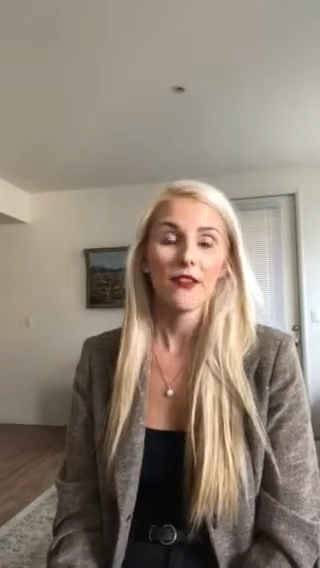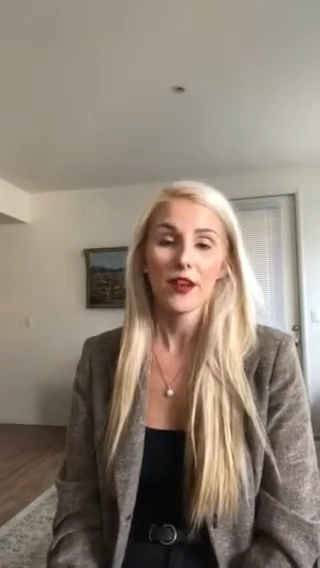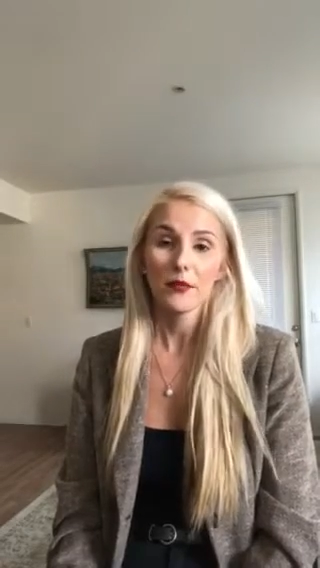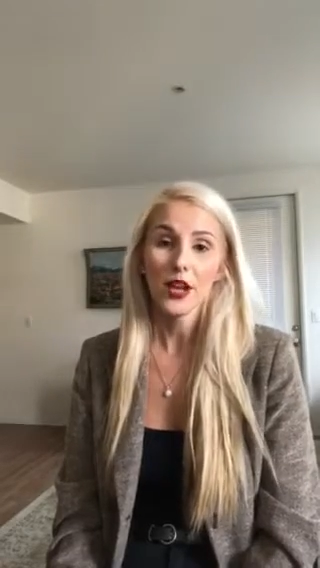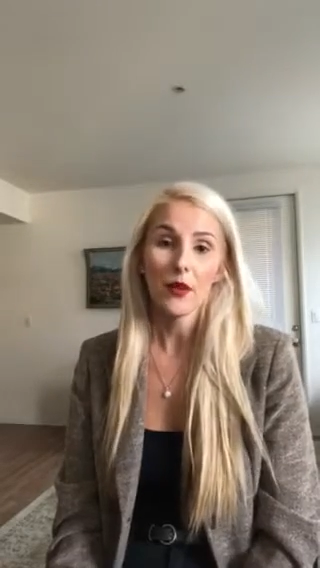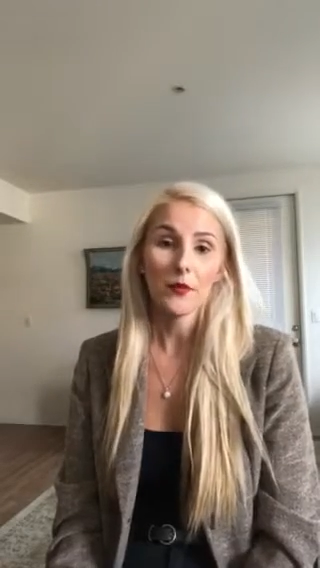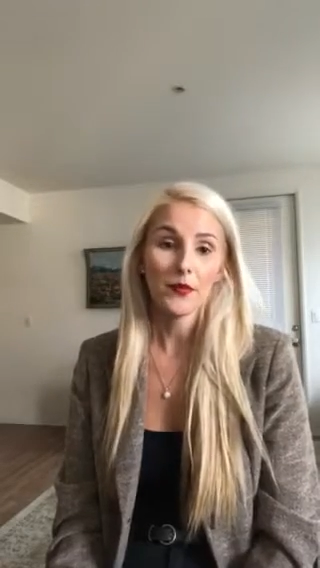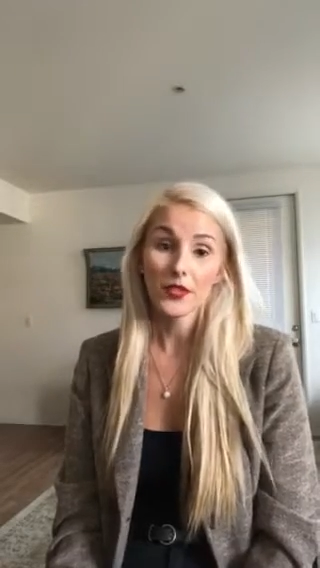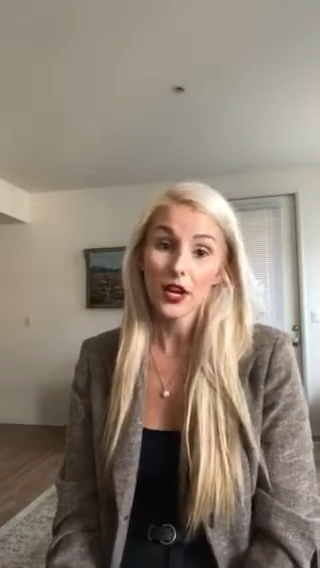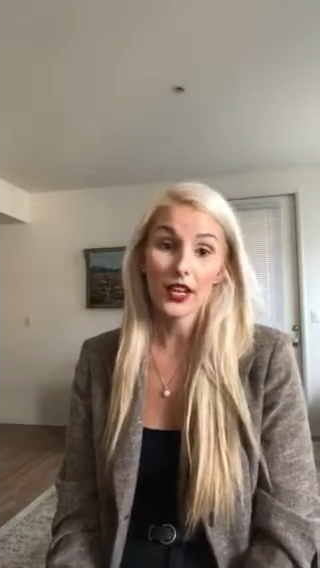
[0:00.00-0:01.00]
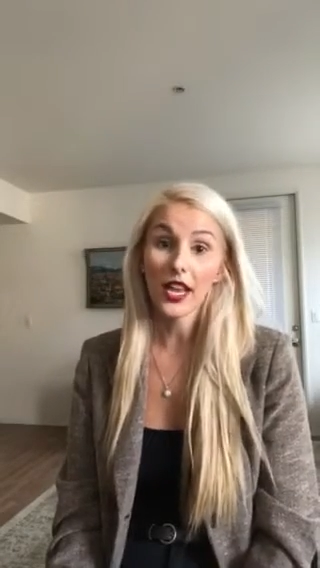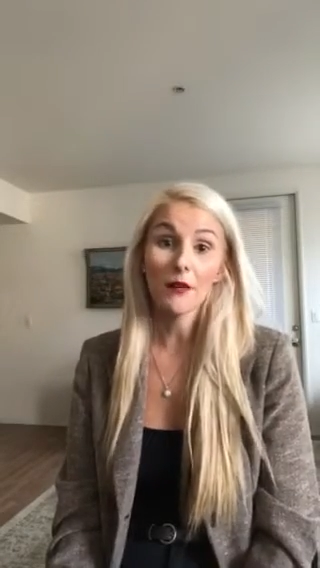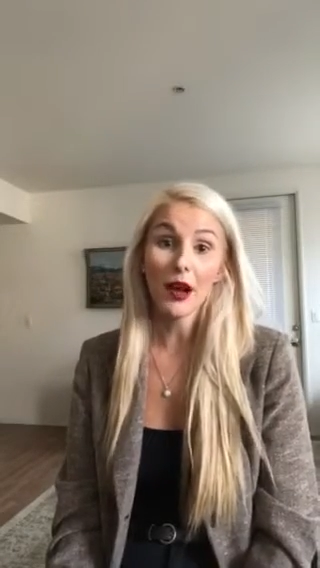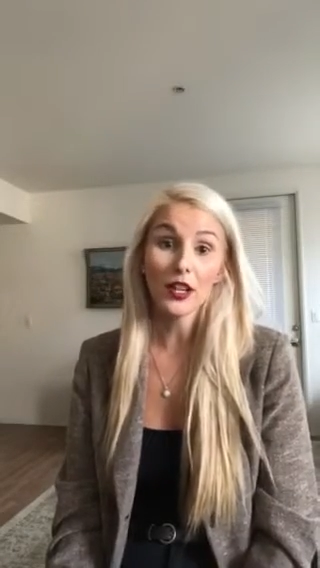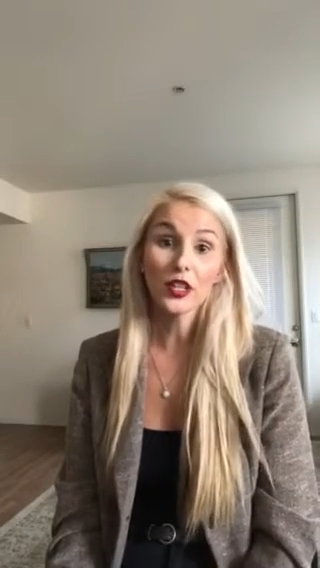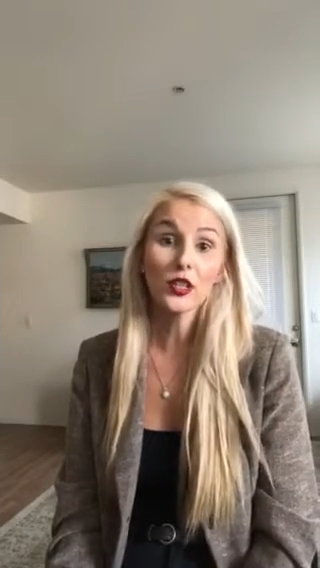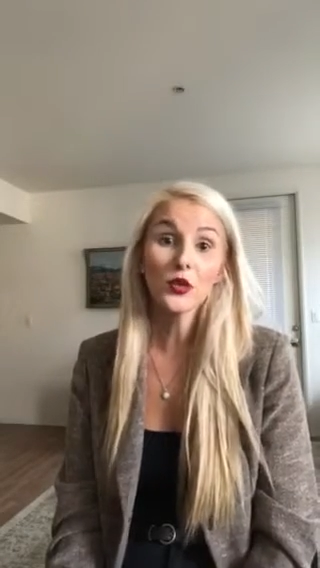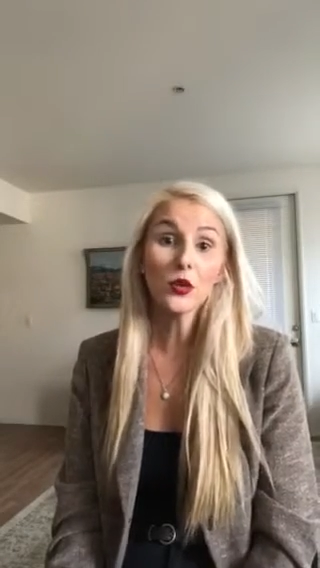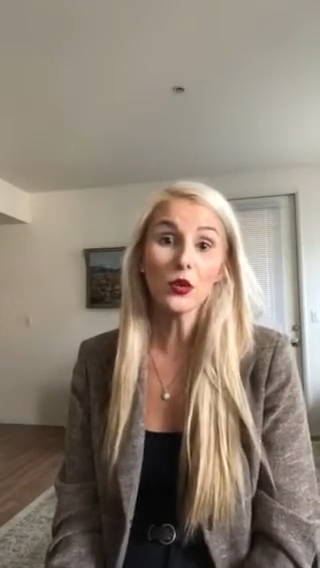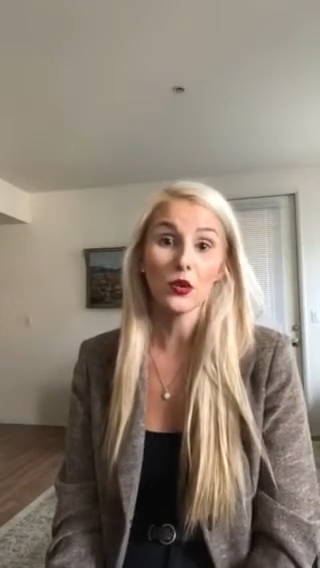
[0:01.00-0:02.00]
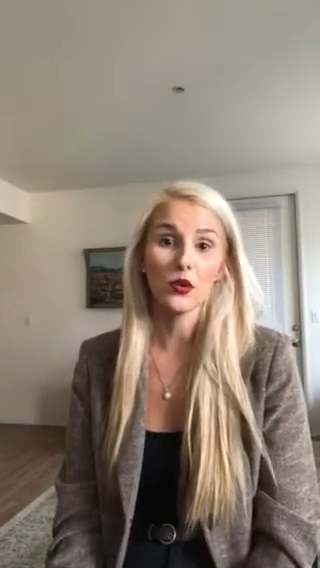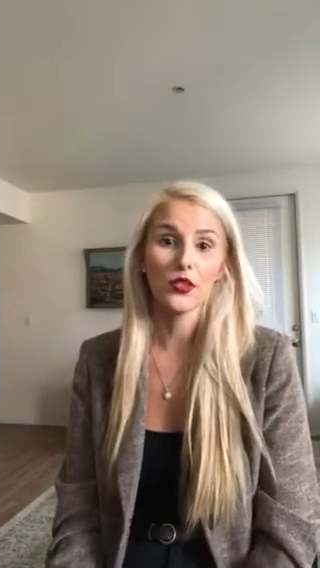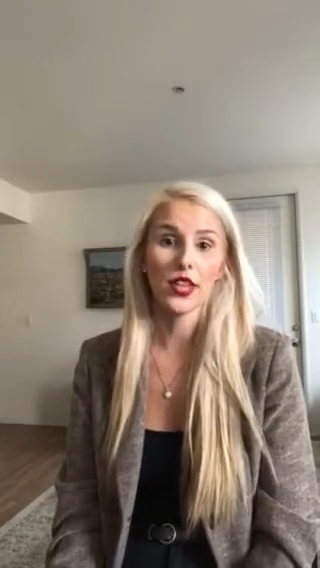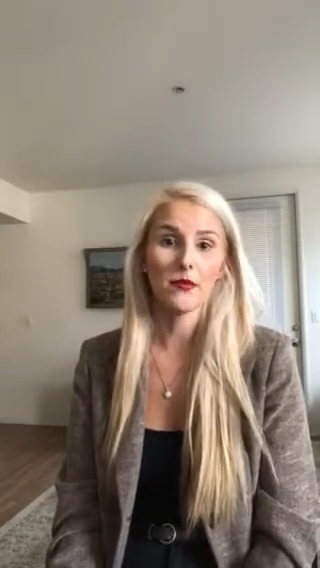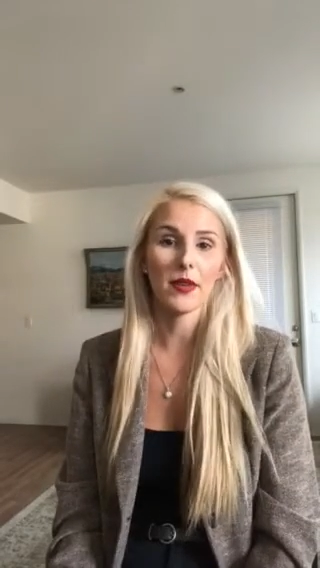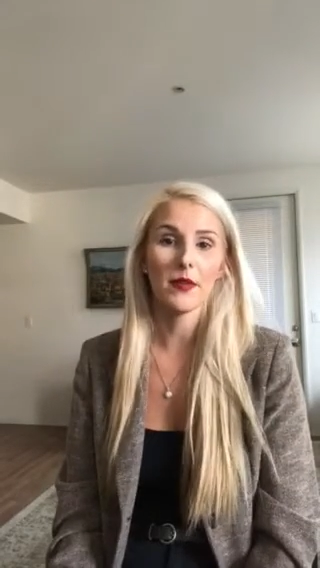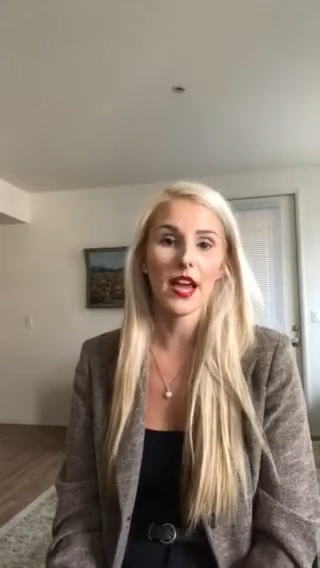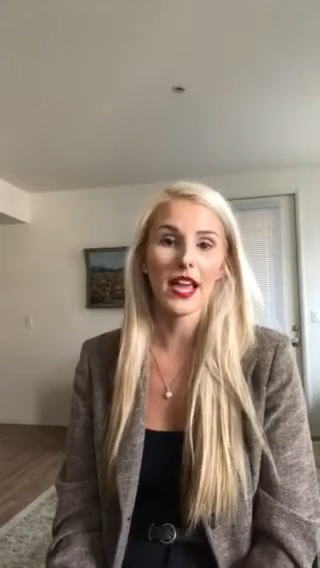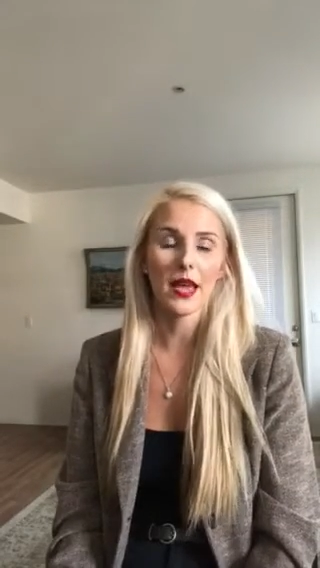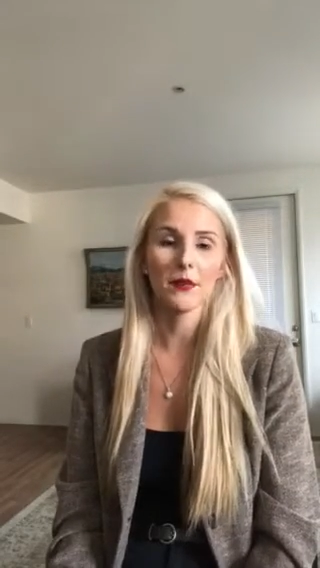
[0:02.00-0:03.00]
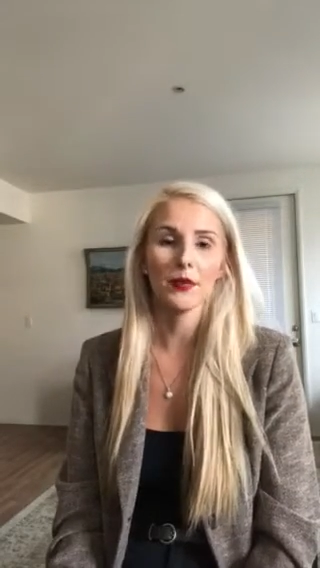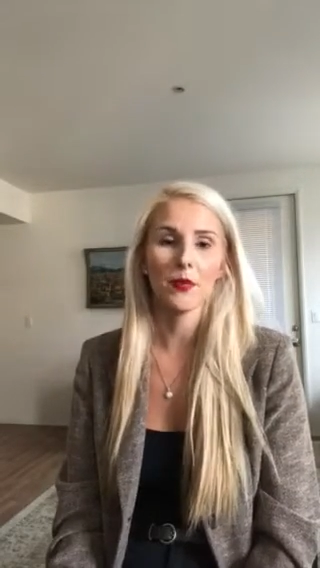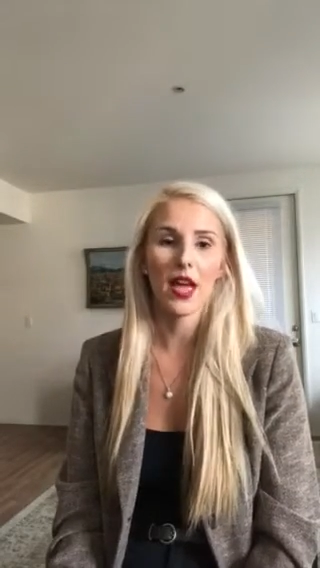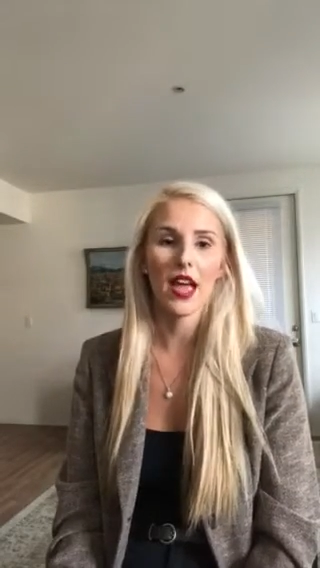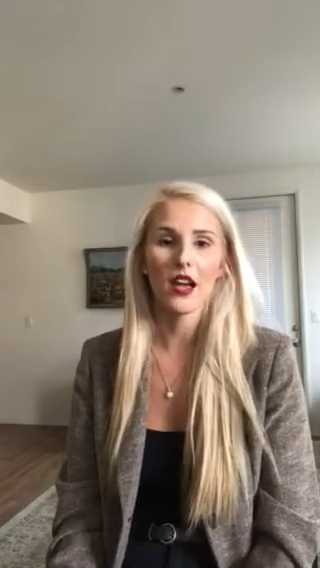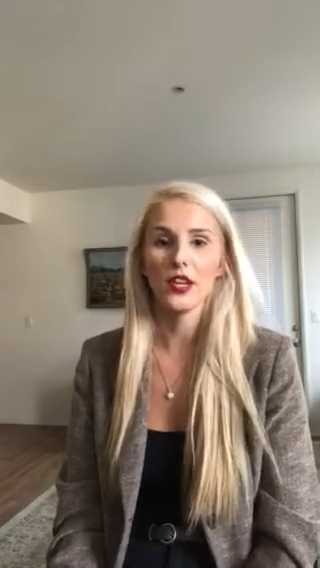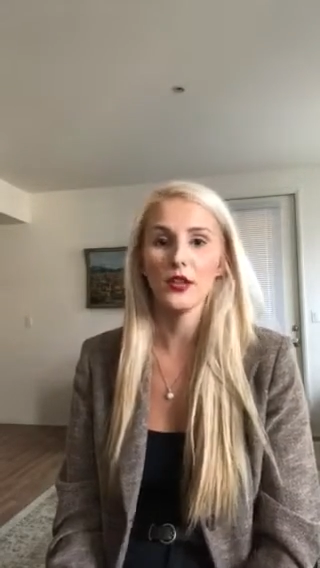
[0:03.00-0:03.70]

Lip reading: If I'm talking about a school, then maybe I implement a